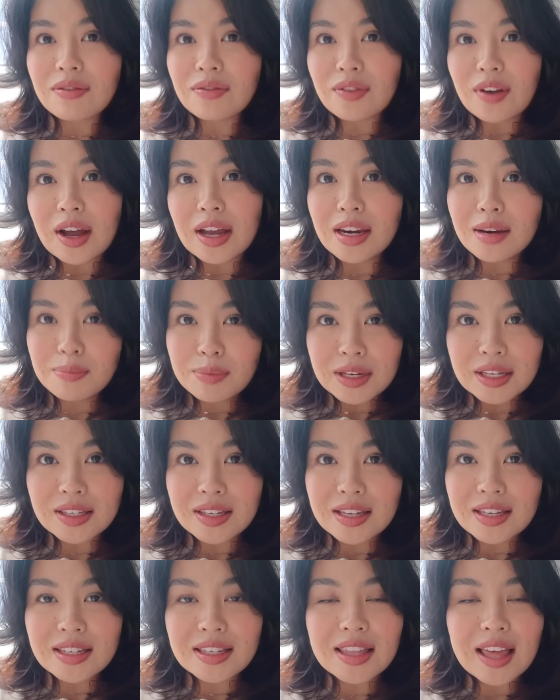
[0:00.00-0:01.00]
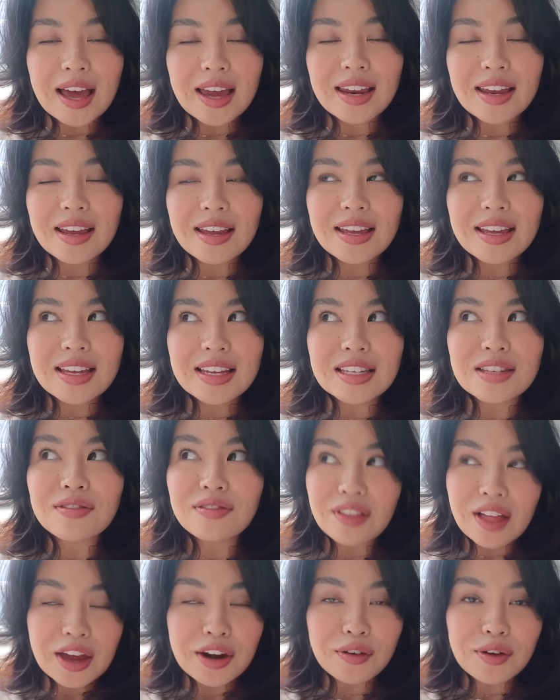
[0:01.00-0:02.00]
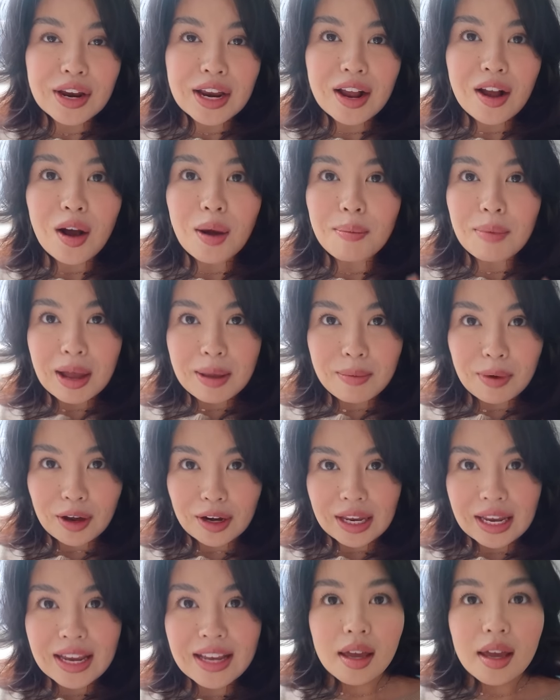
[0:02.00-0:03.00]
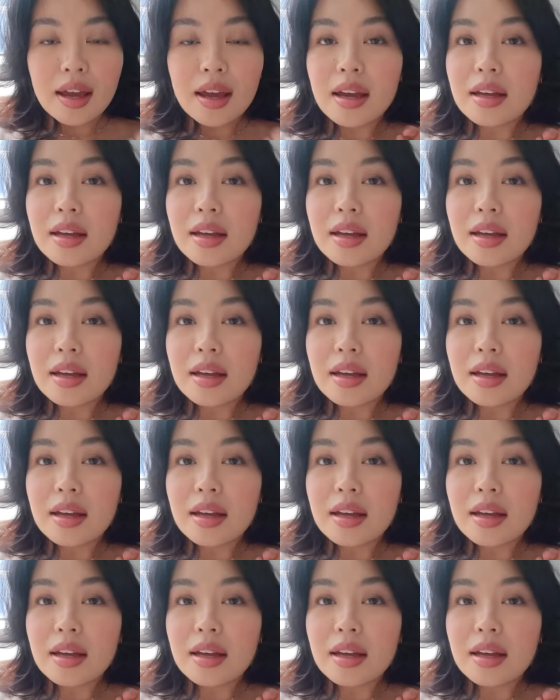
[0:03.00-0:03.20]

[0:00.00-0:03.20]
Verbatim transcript: find pieces that is flattering on my body.